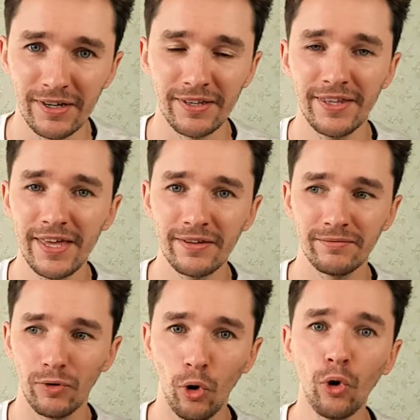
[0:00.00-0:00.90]
They
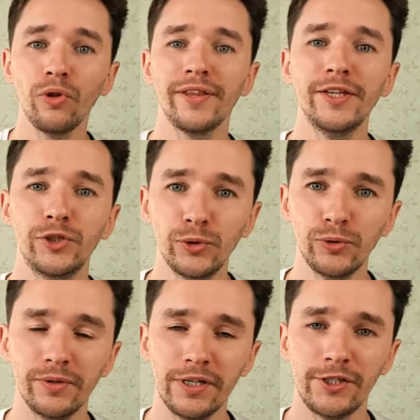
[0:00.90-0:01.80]
all they
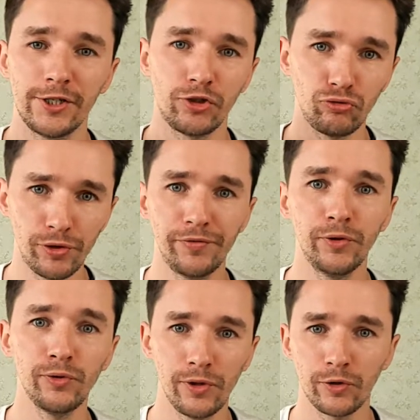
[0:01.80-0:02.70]
do is just
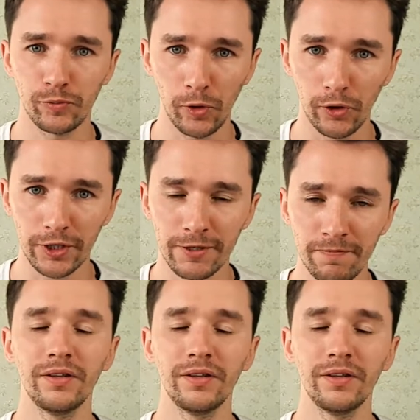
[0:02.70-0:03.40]
review those products.